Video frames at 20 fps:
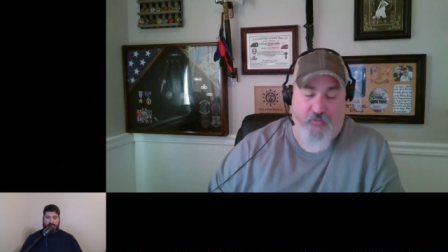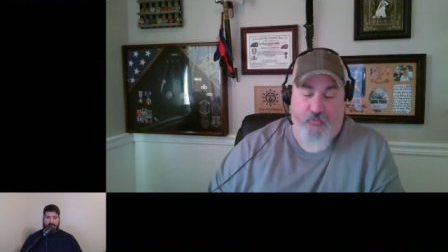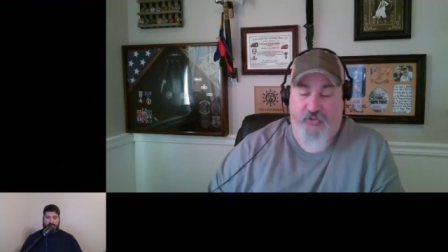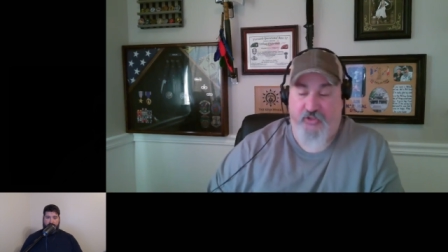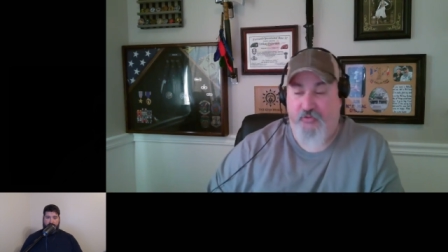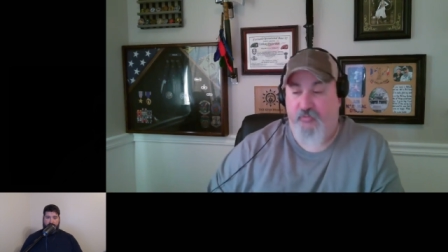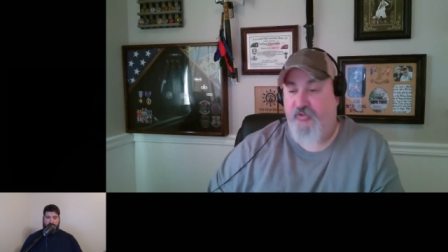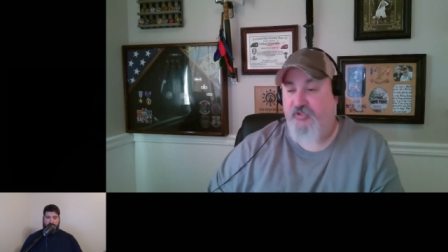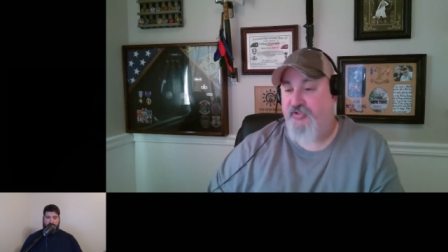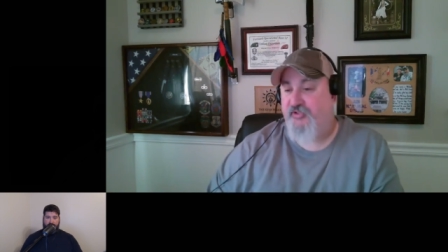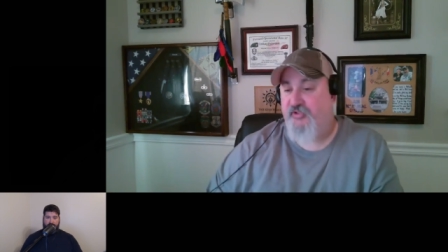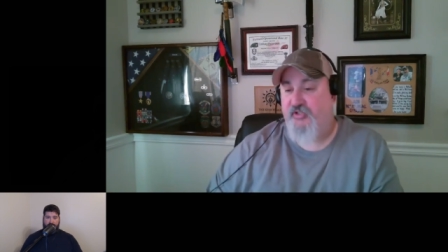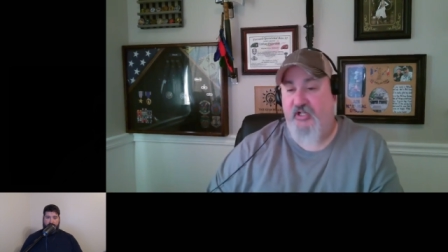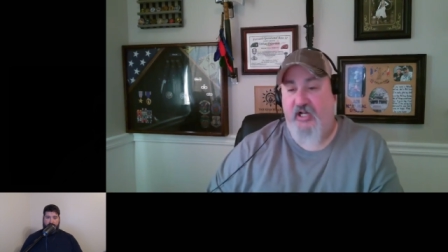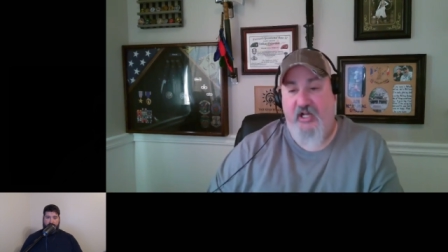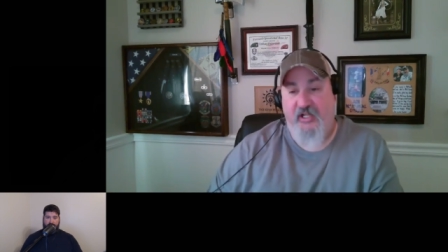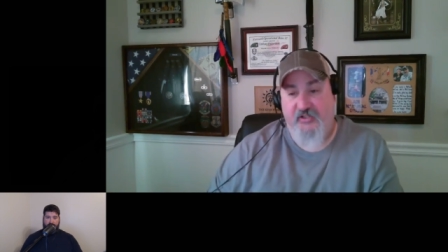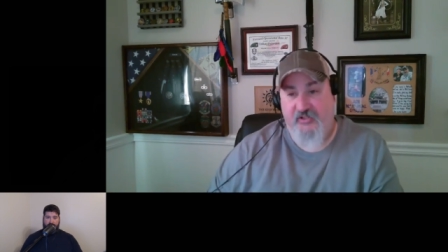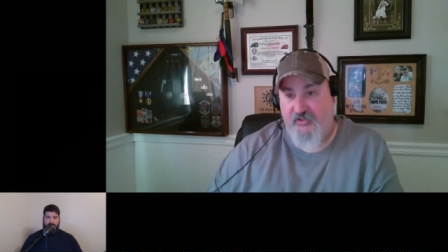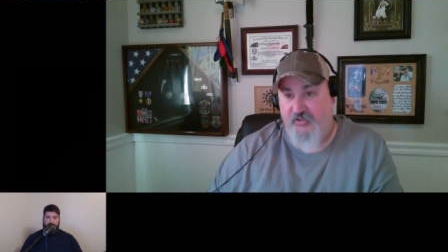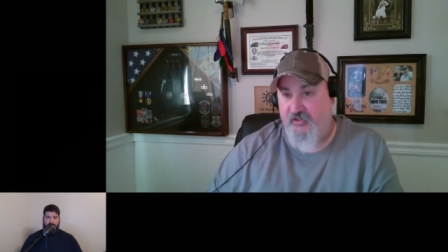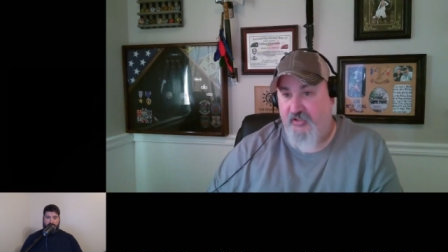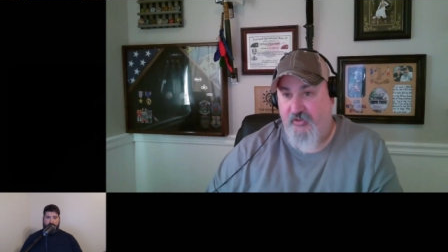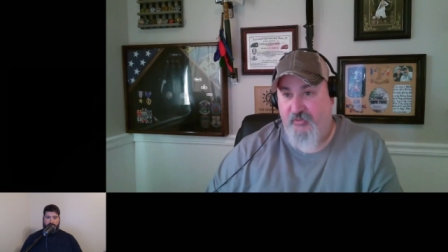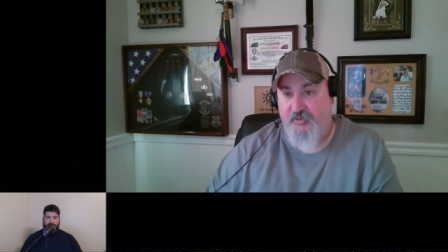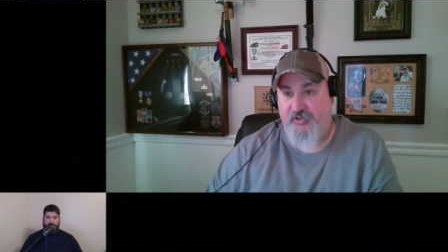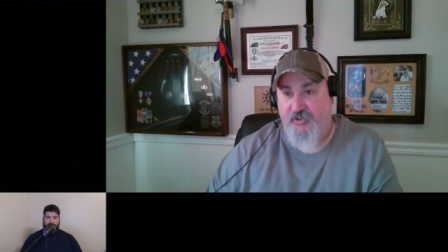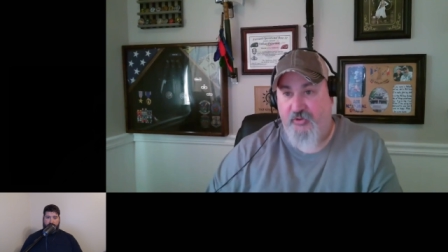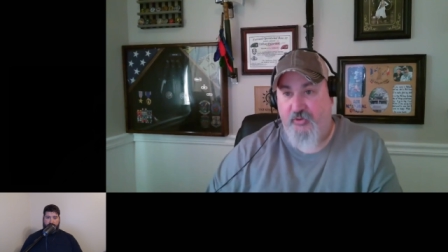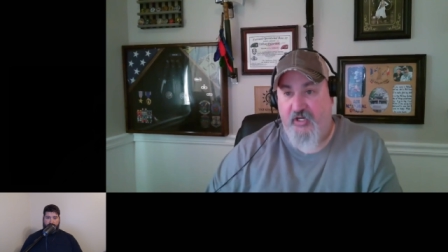which was nuts, it
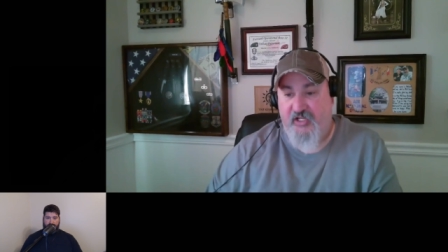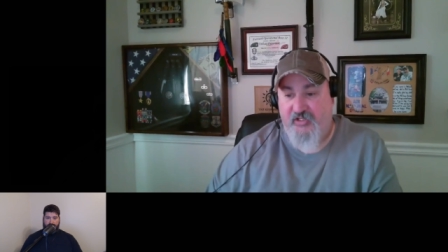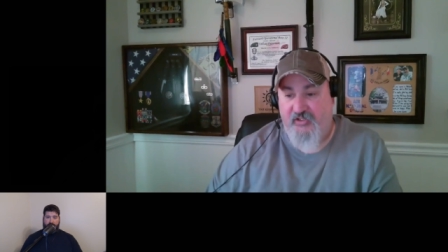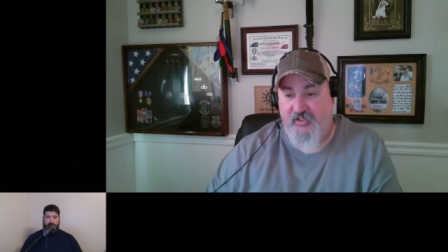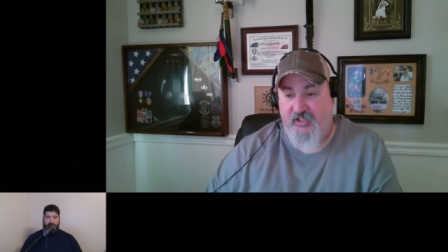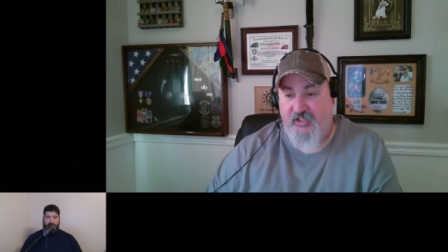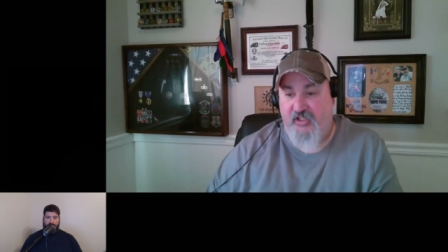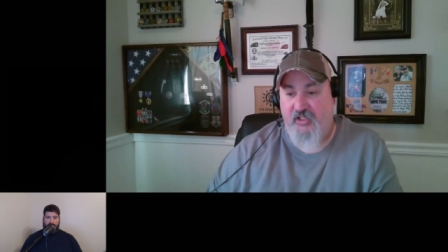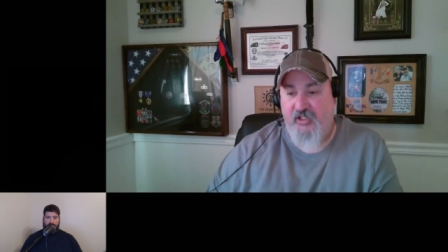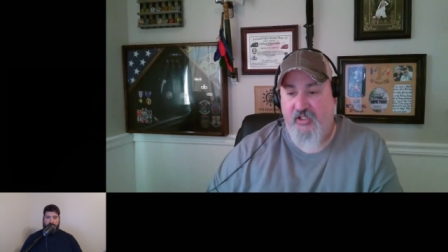was crazy.